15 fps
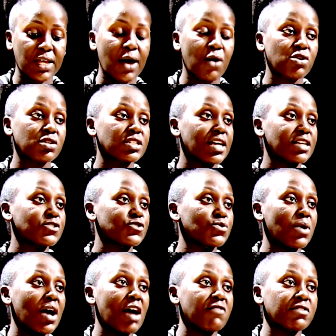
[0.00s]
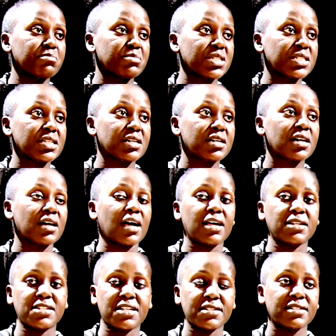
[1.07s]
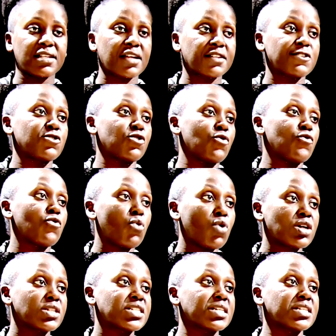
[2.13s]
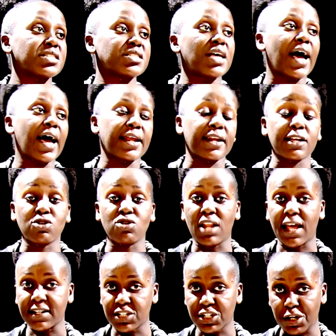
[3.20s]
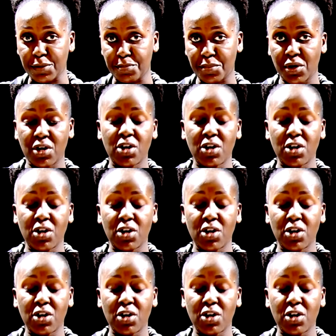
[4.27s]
I want us to have a basic understanding of what is a regular shape.